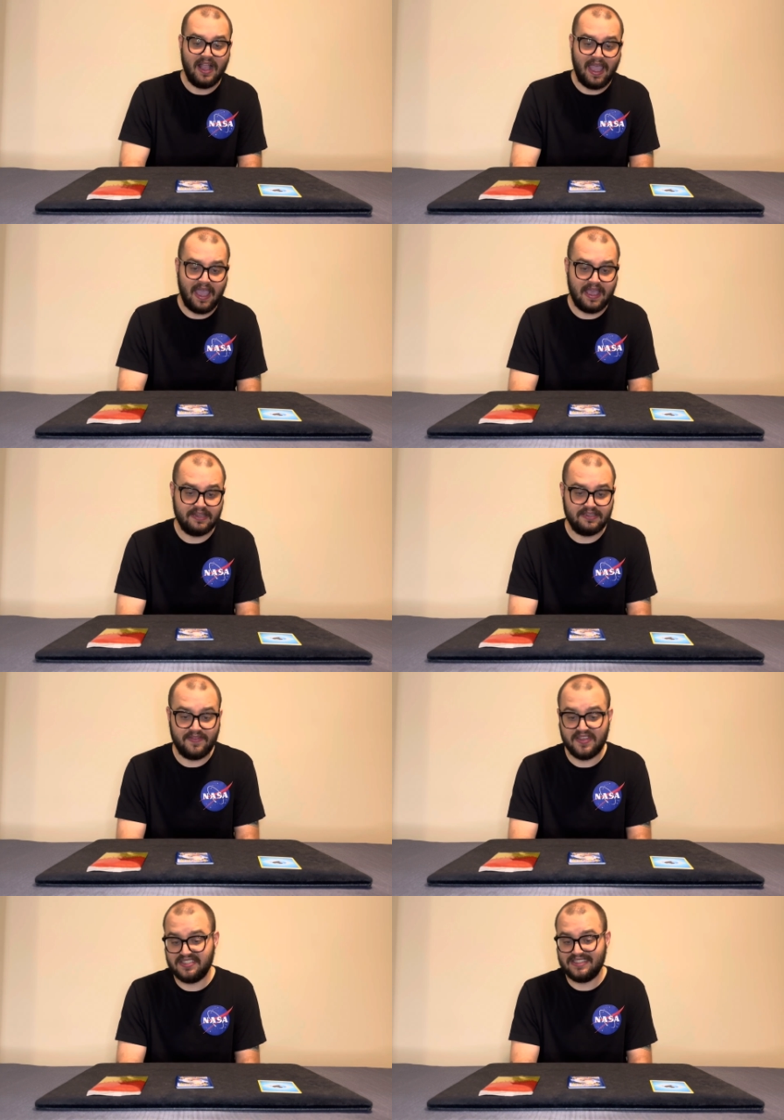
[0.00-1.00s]
And
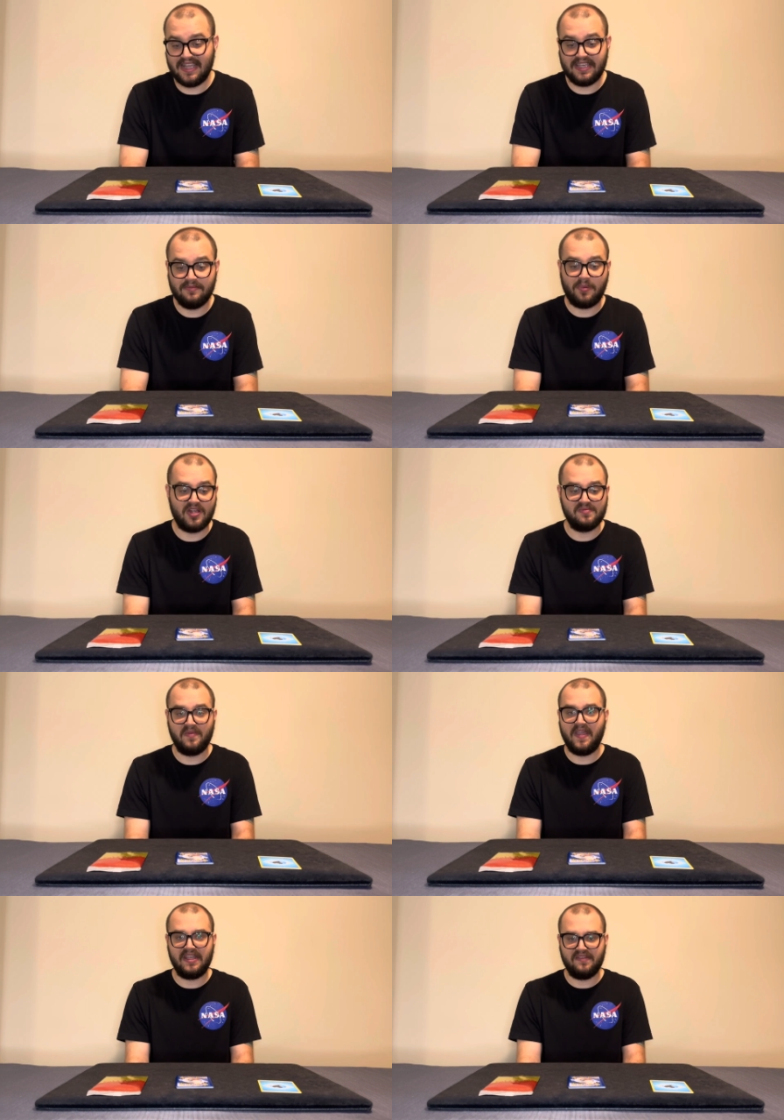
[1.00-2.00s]
the second possible
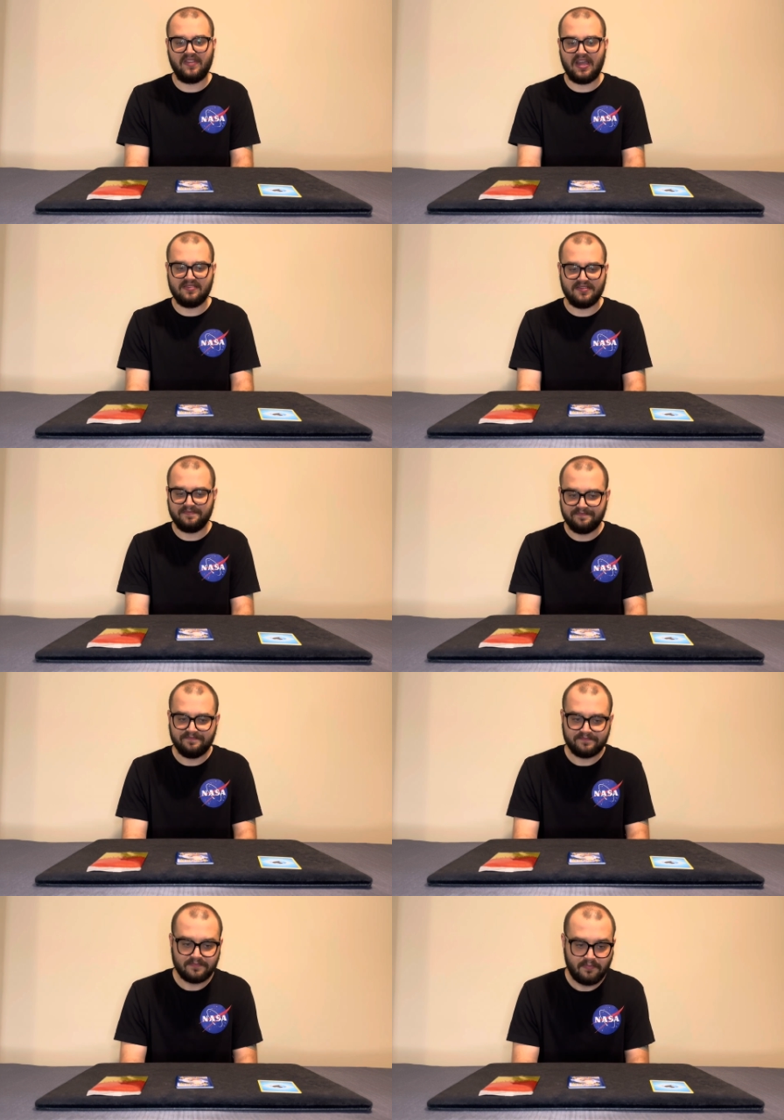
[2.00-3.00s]
negative that
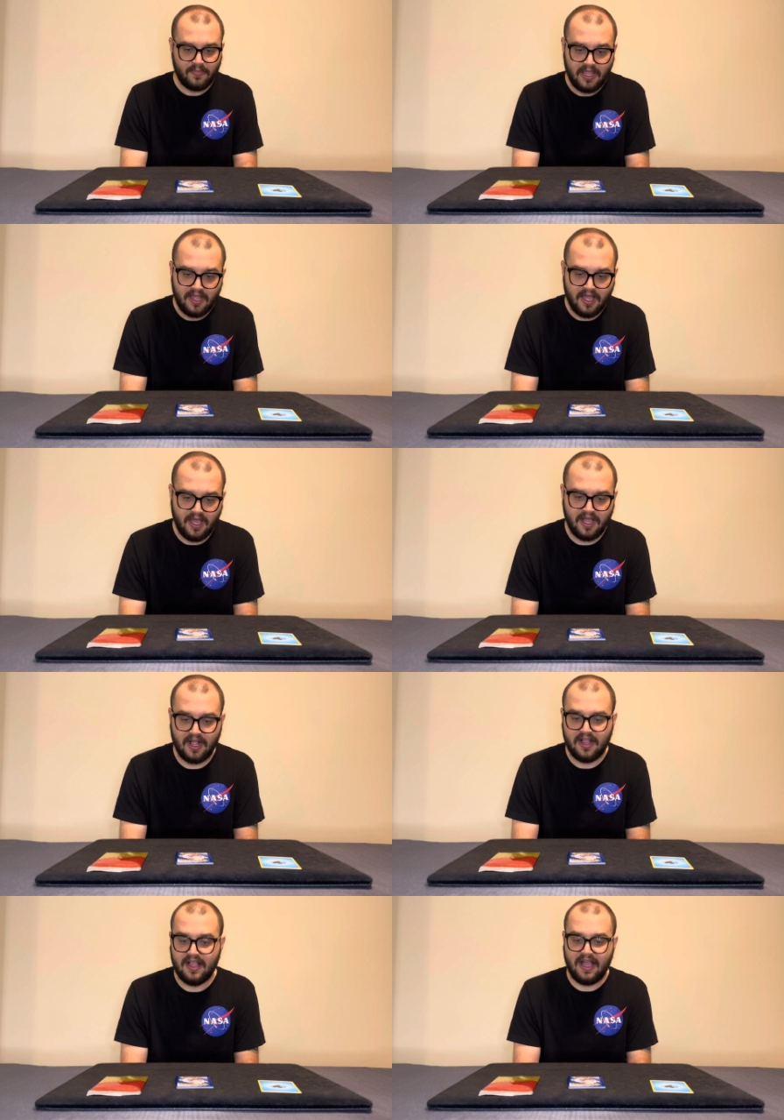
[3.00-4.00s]
uh,
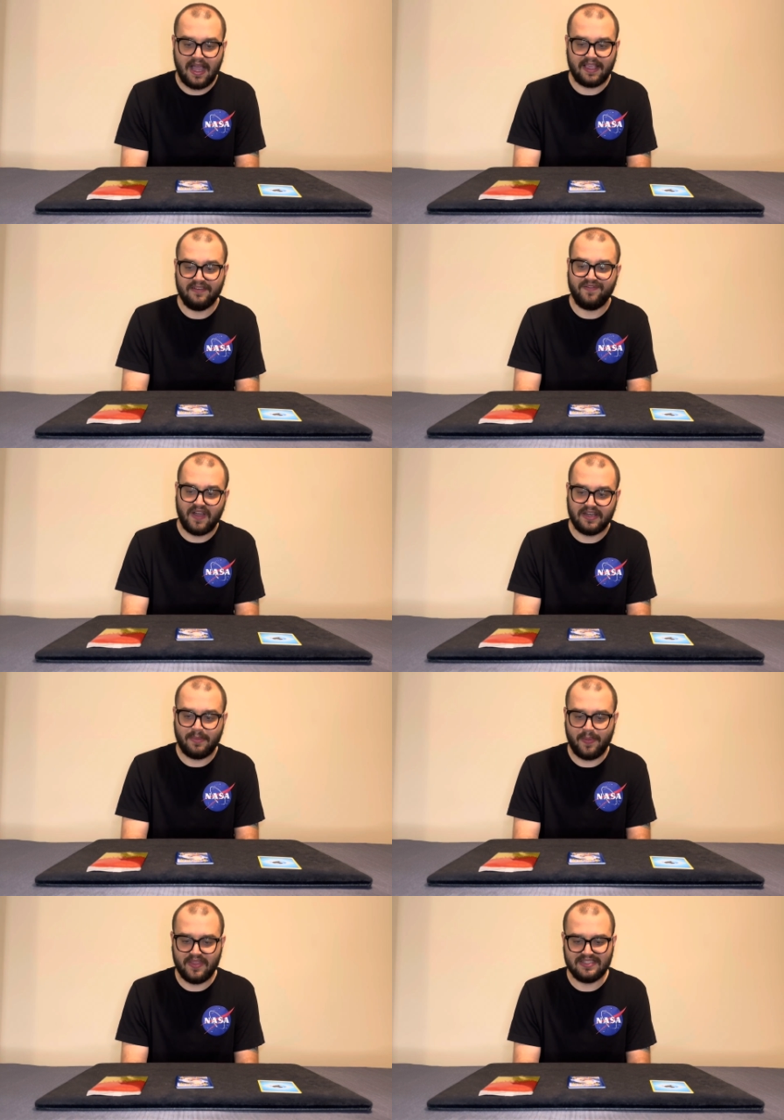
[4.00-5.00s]
I can find
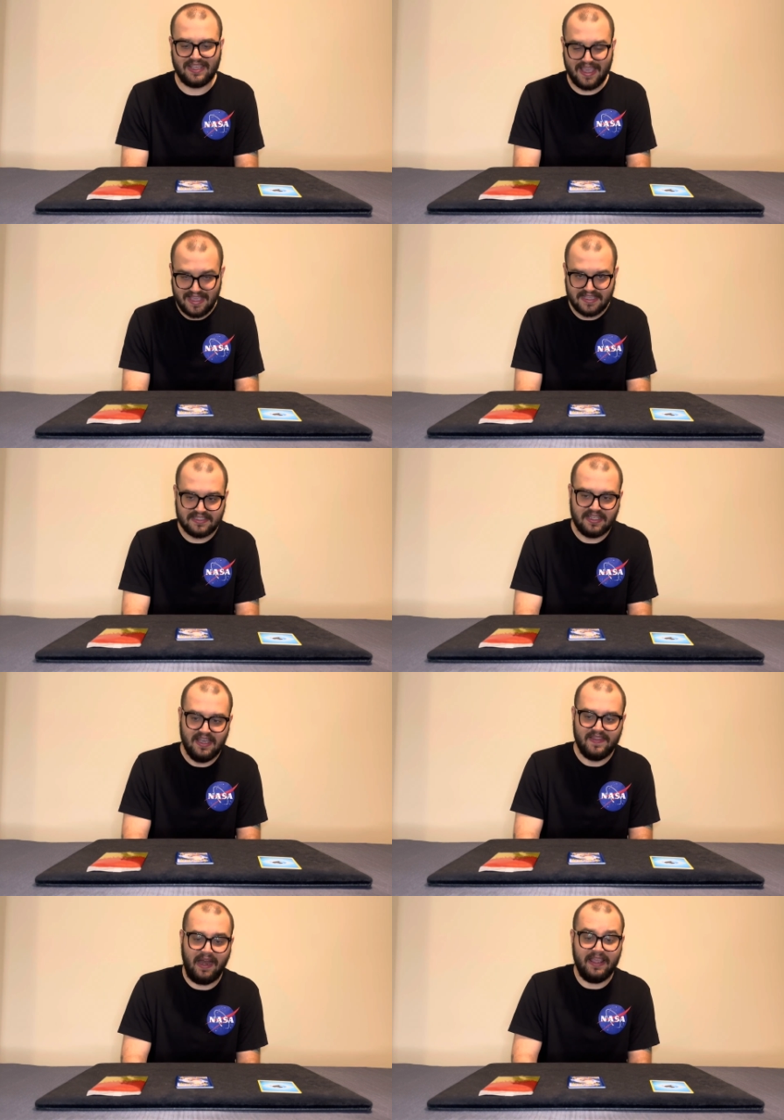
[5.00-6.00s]
about this is
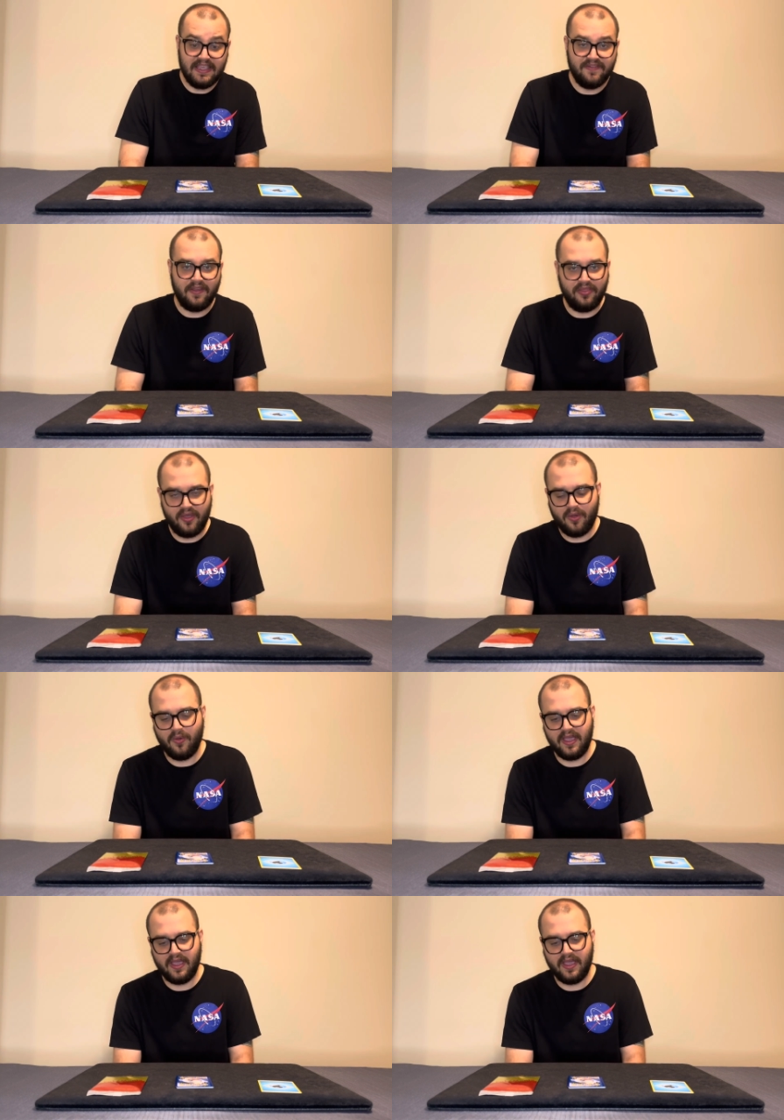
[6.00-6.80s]
that even though